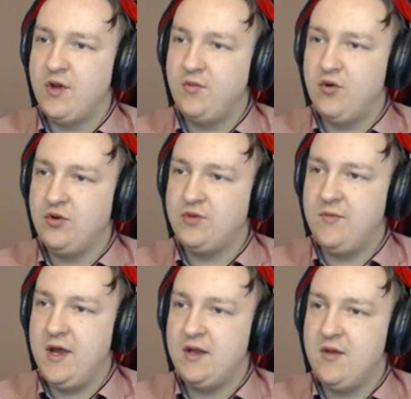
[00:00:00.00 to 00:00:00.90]
I'm going to
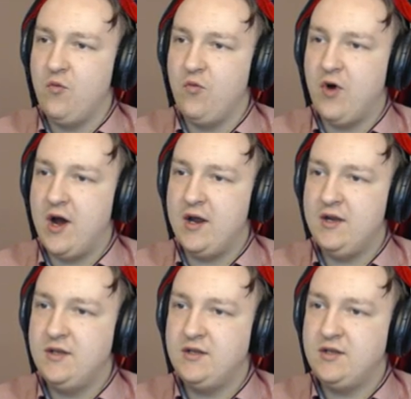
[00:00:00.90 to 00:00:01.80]
make them
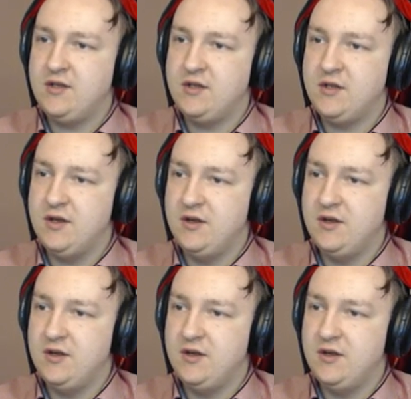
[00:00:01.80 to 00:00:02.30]
white.